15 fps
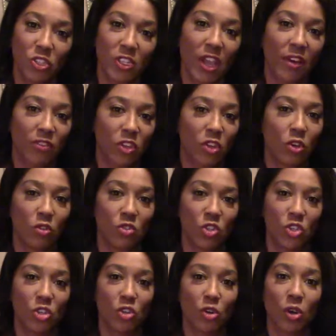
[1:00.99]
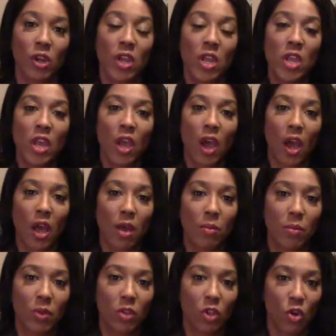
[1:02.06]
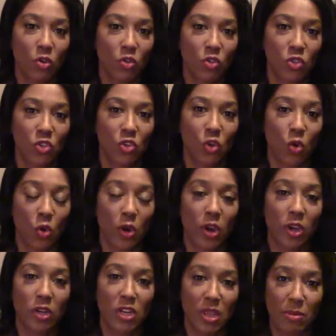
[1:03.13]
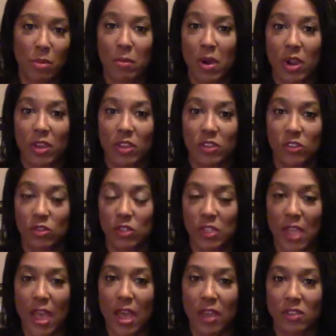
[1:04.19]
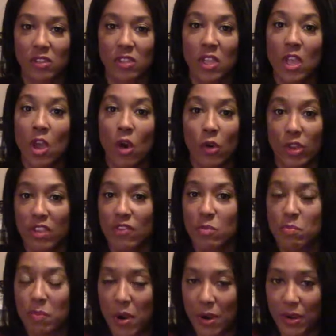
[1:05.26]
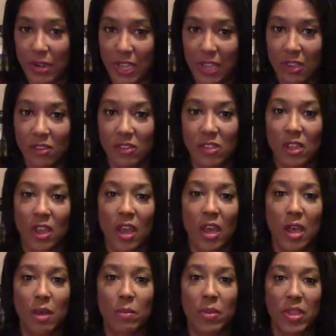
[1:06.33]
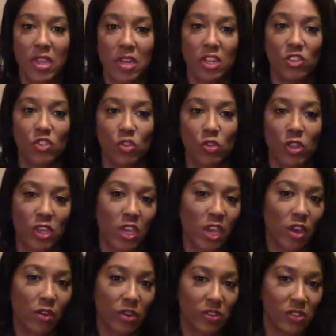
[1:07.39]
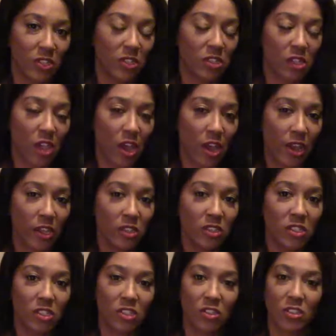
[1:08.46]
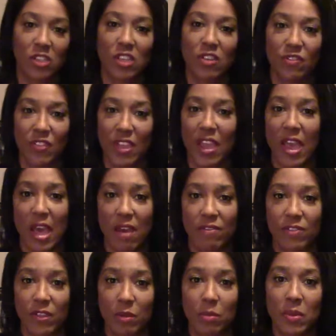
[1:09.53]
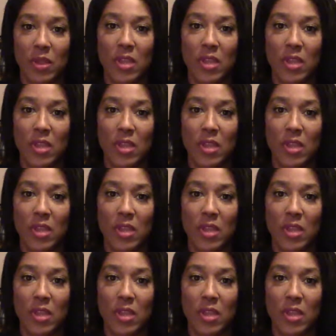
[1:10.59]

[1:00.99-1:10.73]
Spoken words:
have to go to your local store, Neiman Marcus or Saks, or even Barney's, any store that carries these lines, to see if they have them.